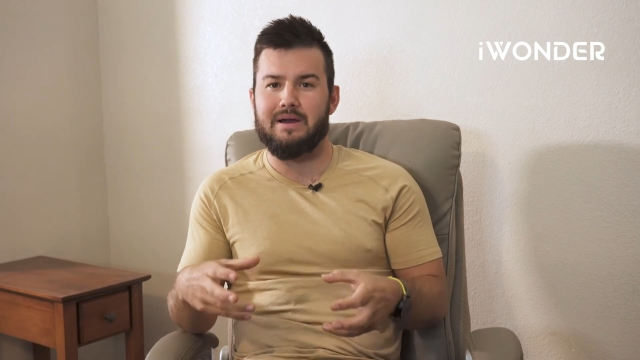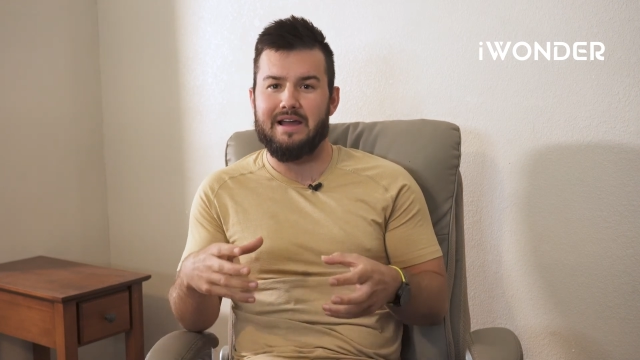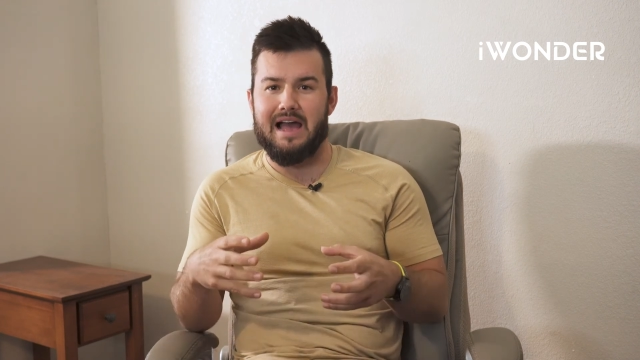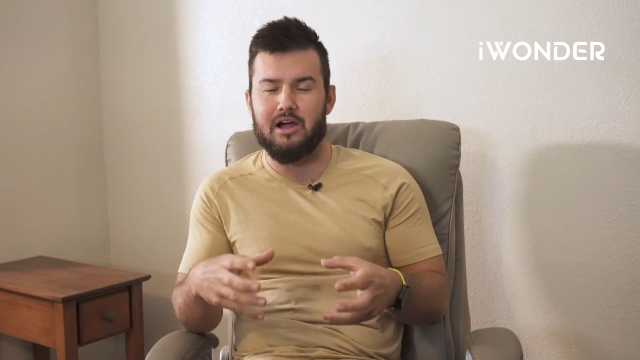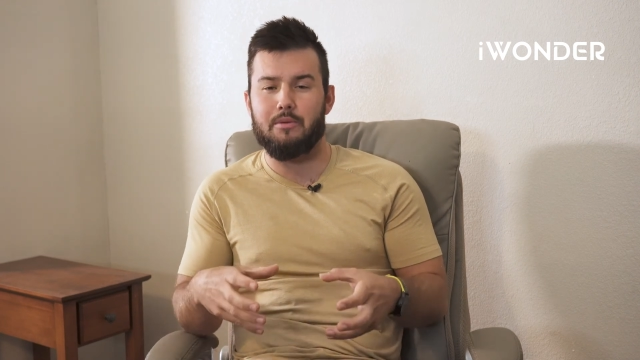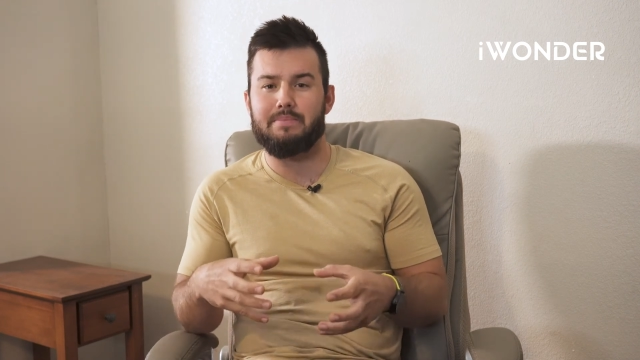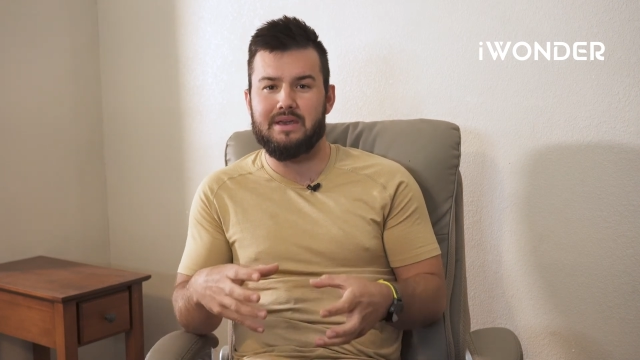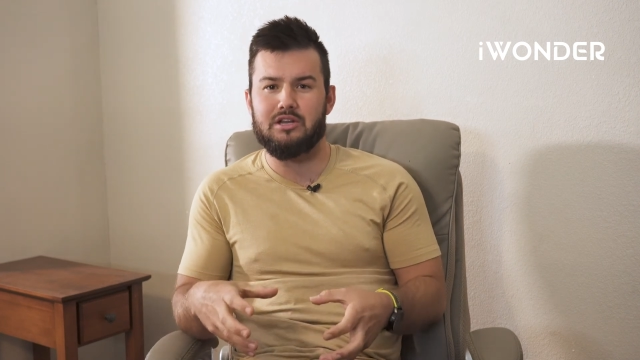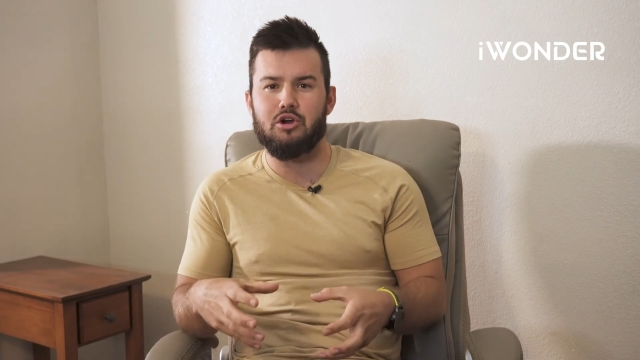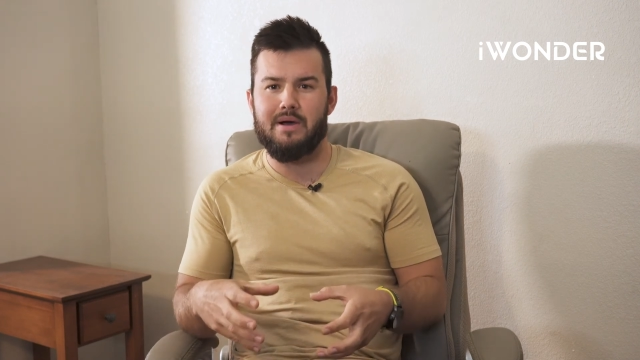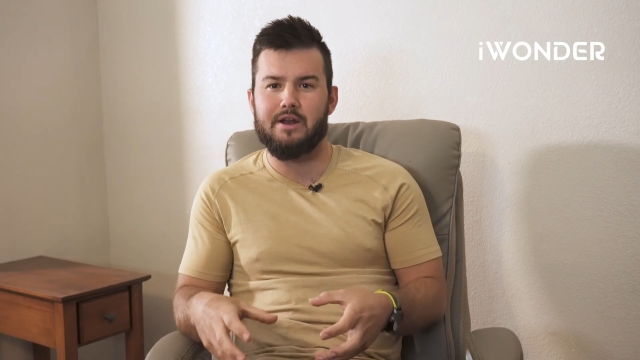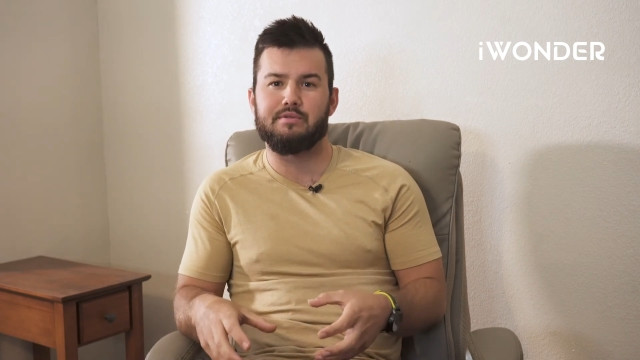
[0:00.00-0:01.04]
my
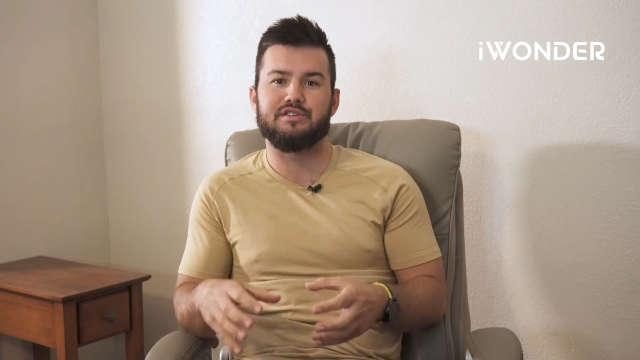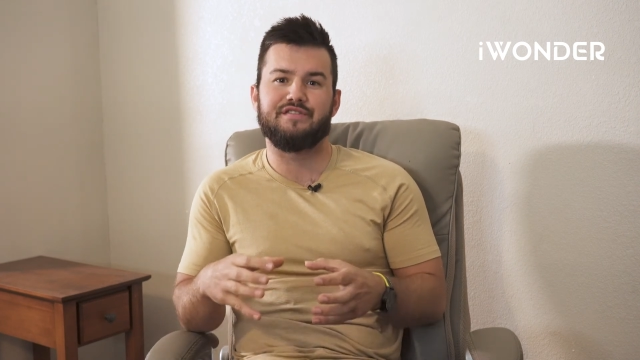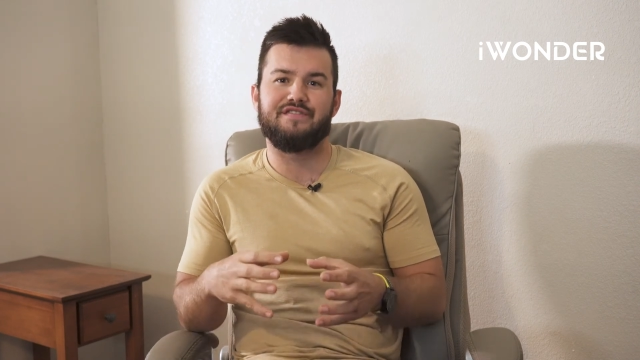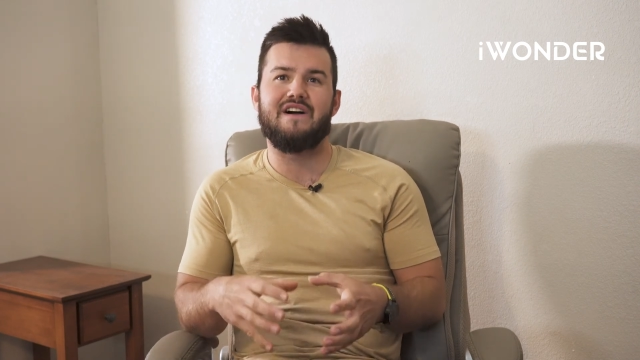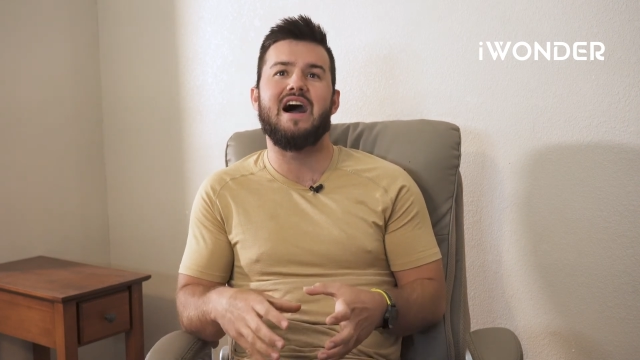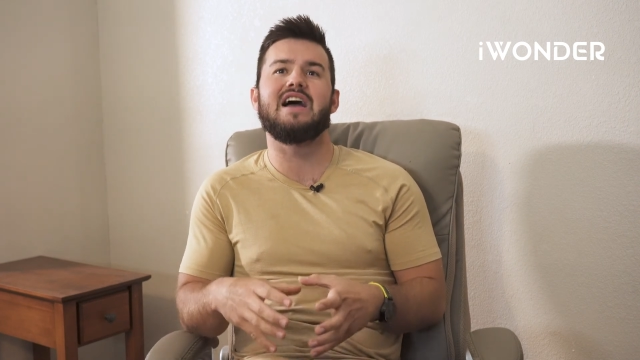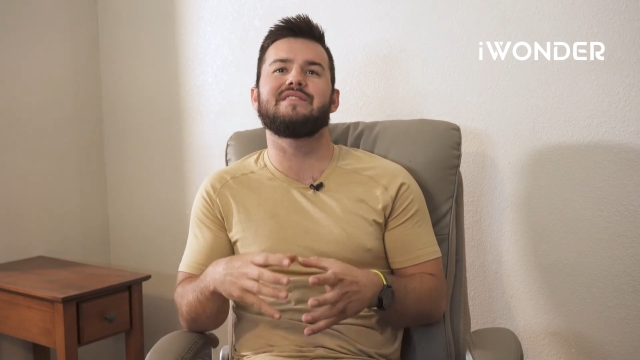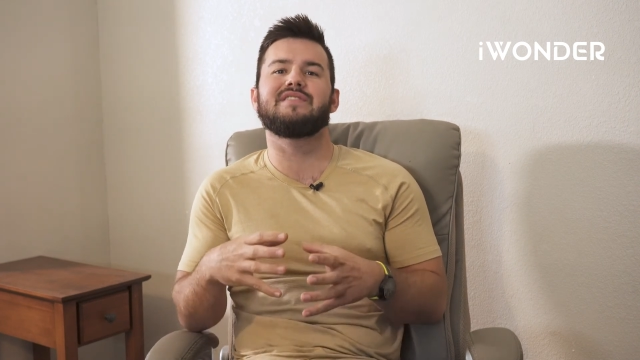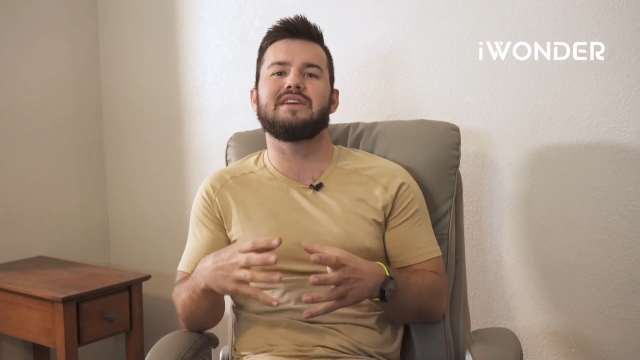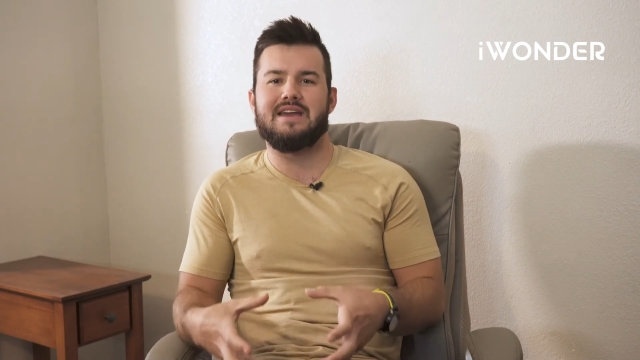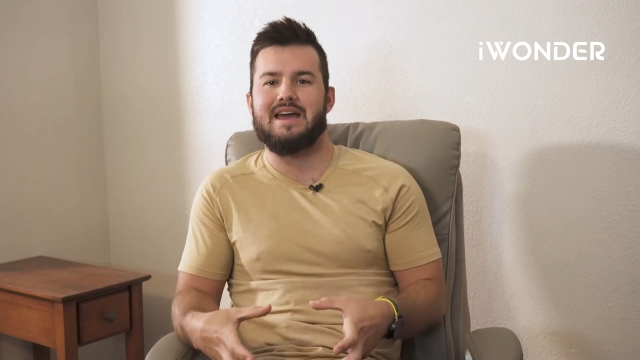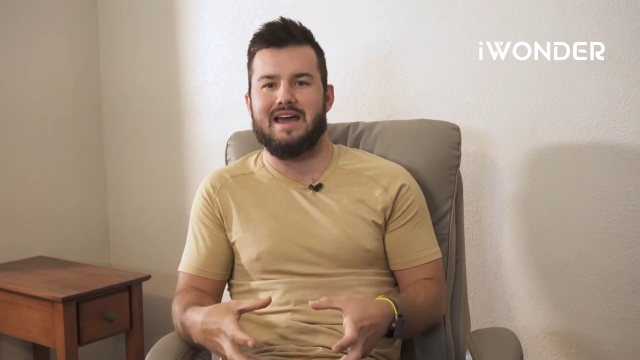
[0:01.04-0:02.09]
jalapeno miner was 5
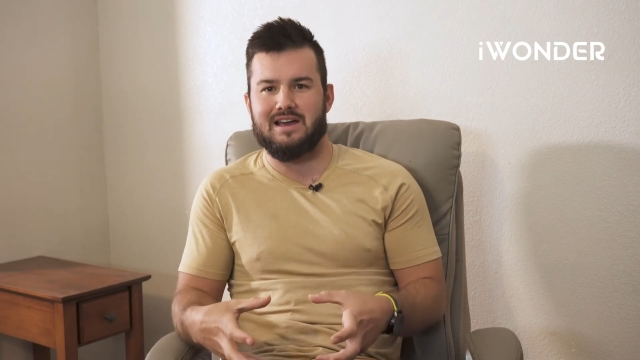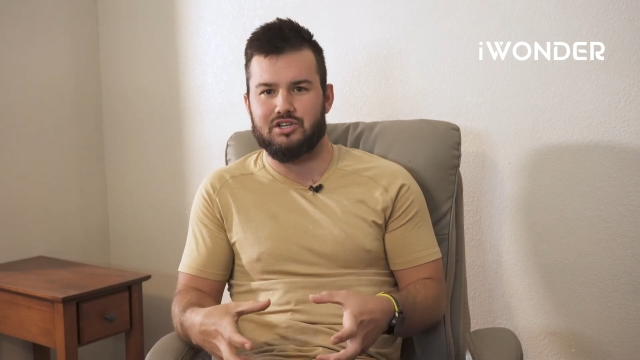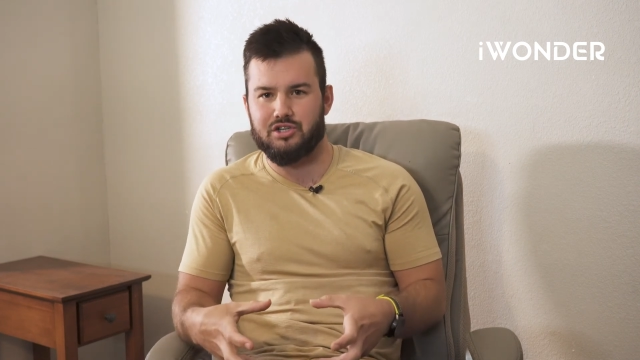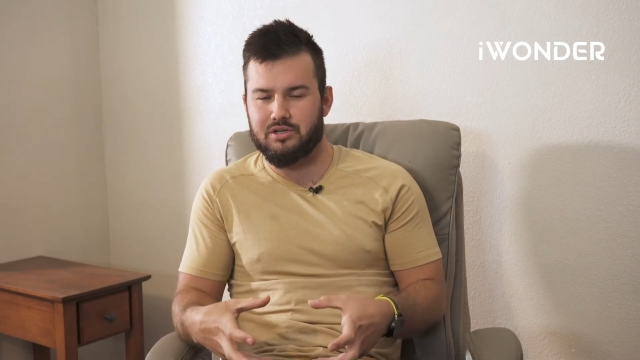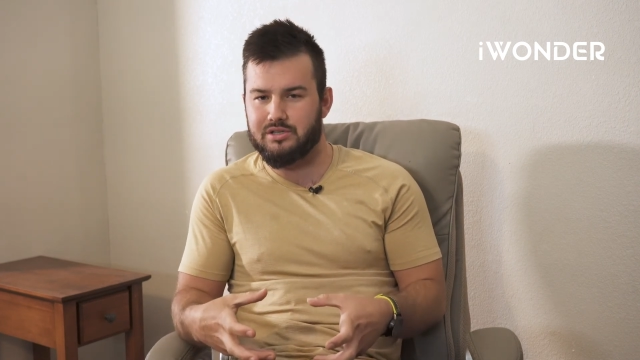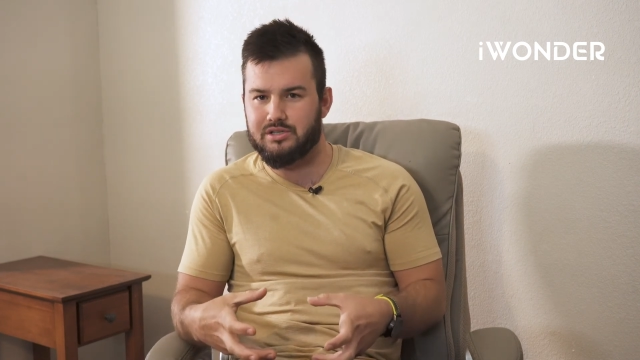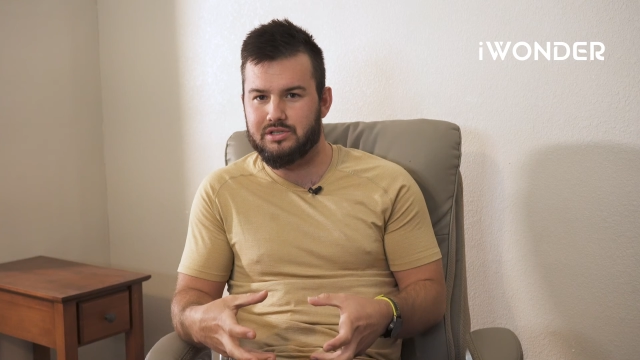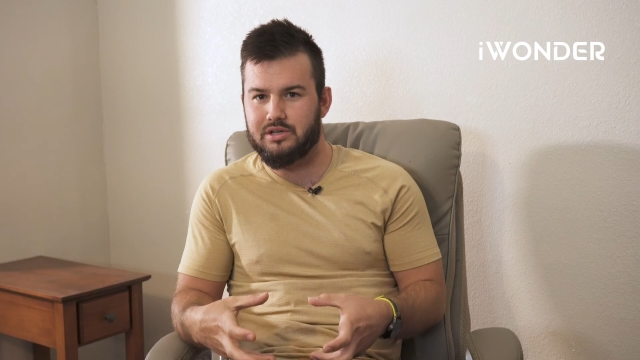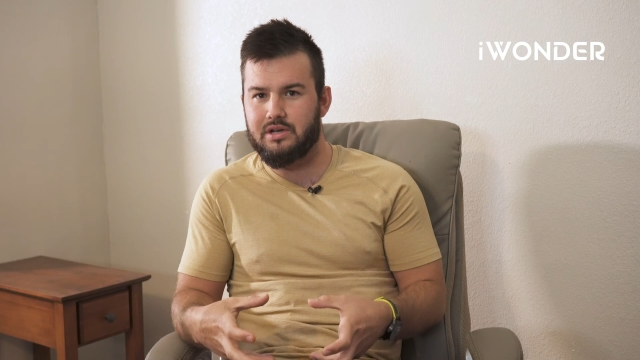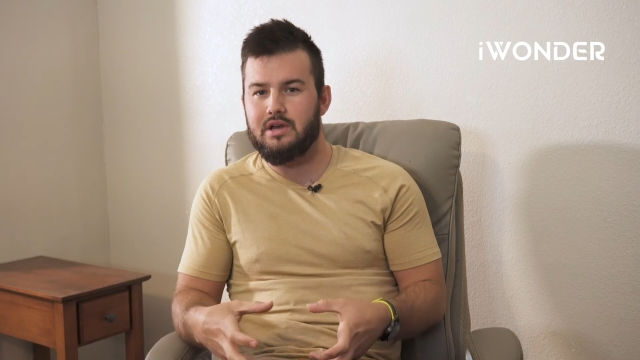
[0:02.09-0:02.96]
gigahashes.